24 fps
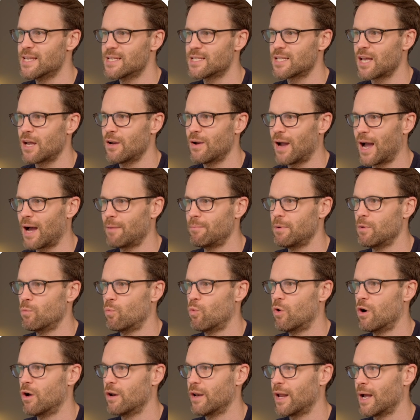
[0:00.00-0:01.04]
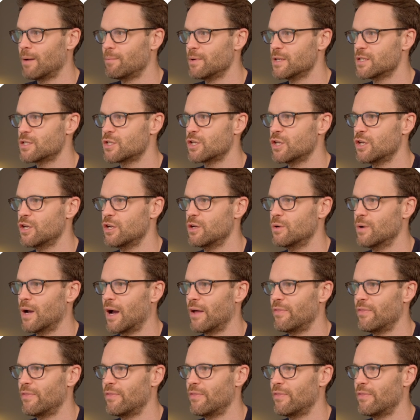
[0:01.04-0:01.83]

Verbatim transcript: So habit one, habit two,